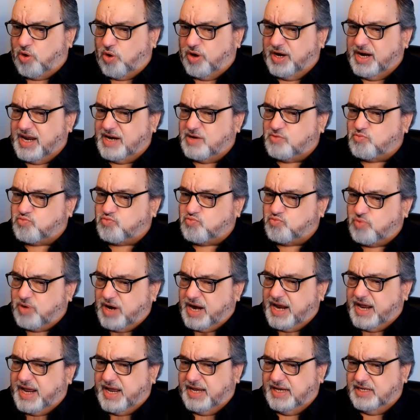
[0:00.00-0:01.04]
and
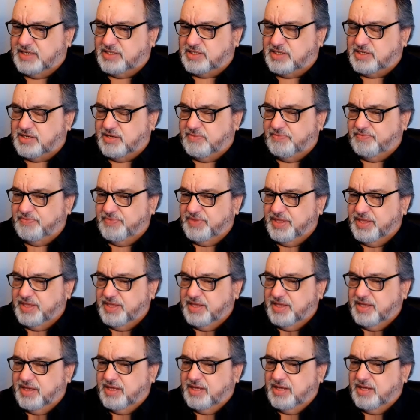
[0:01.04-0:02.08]
raised
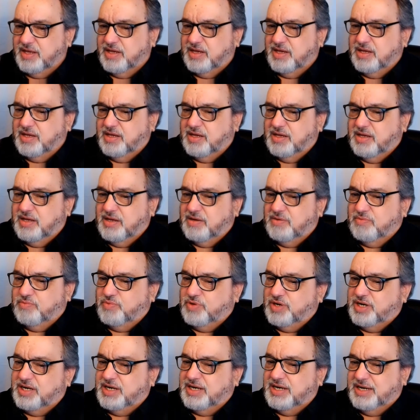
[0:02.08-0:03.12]

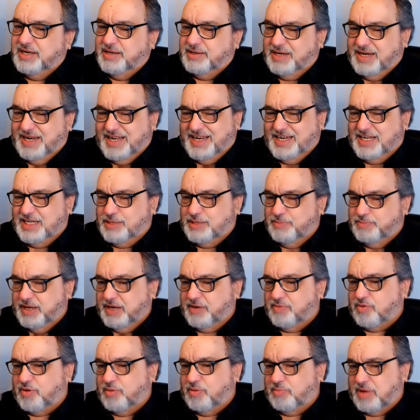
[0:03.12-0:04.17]
wouldn't need to be
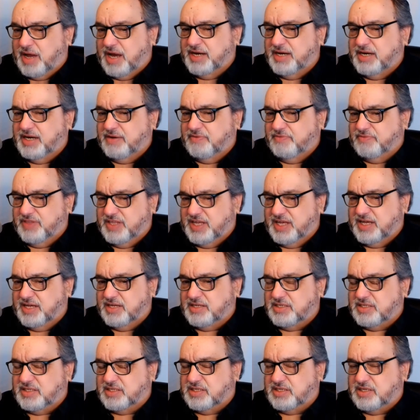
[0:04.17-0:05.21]
reminded of
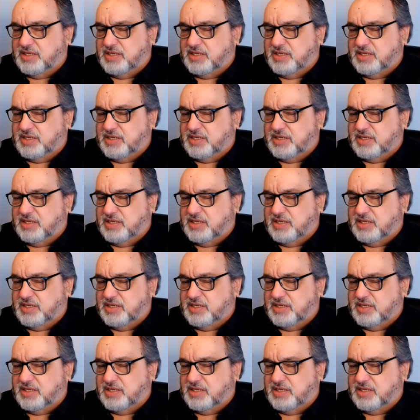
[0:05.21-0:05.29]
this.